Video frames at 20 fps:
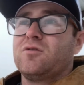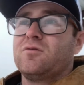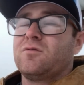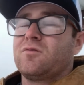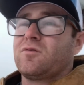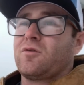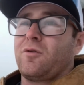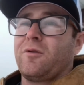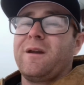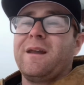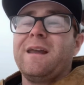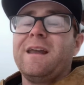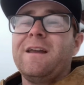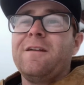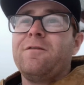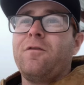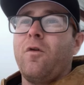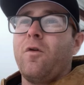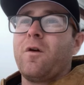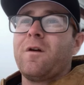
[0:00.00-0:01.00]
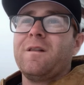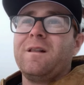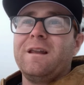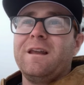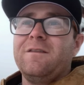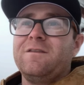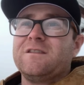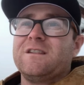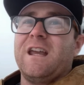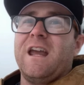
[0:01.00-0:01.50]
3-4
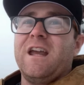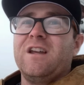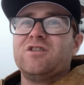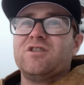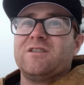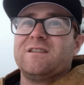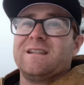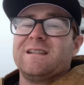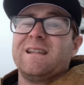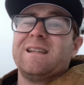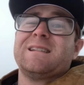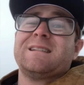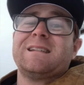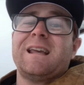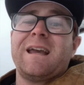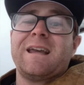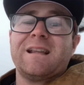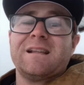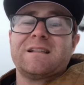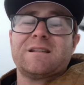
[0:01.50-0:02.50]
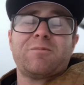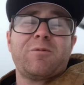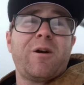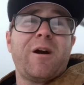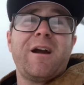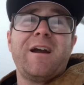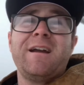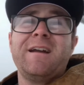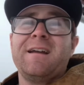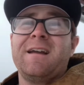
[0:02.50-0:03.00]
leaf stages is a second
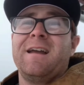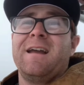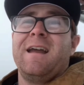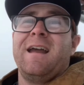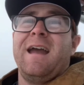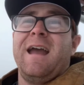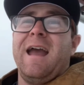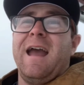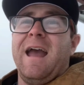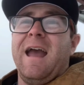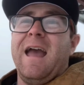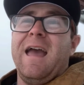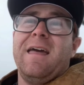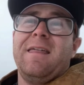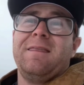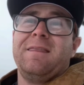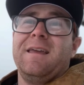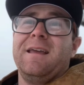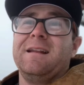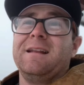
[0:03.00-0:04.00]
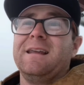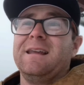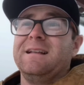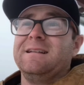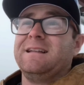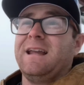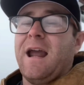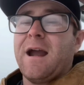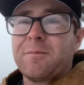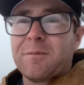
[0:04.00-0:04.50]
spray, and then he
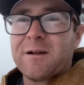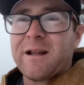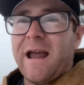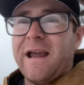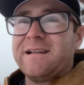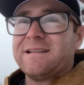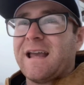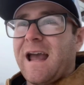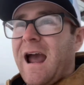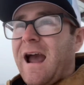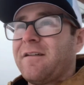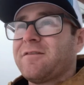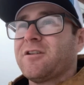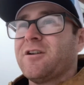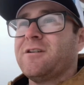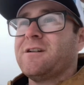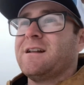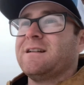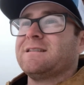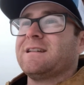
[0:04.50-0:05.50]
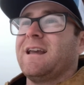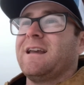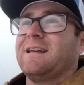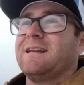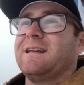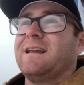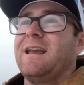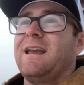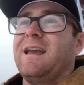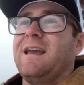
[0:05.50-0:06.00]
dammer dikes after, and it's
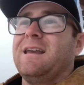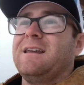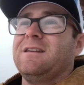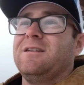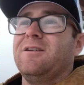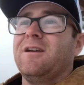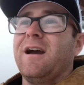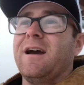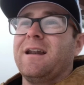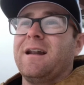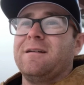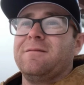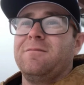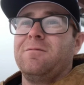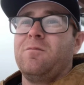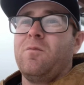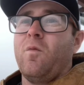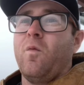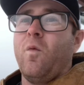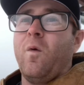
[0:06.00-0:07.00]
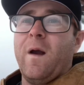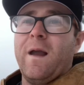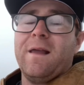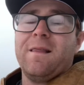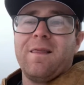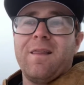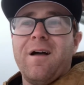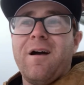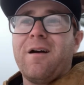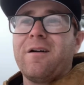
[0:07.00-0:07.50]
like, hey, you gotta
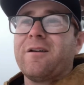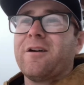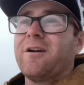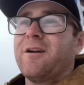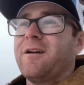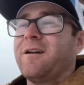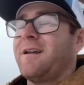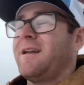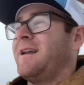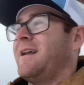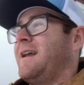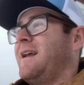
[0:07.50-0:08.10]
wait longer,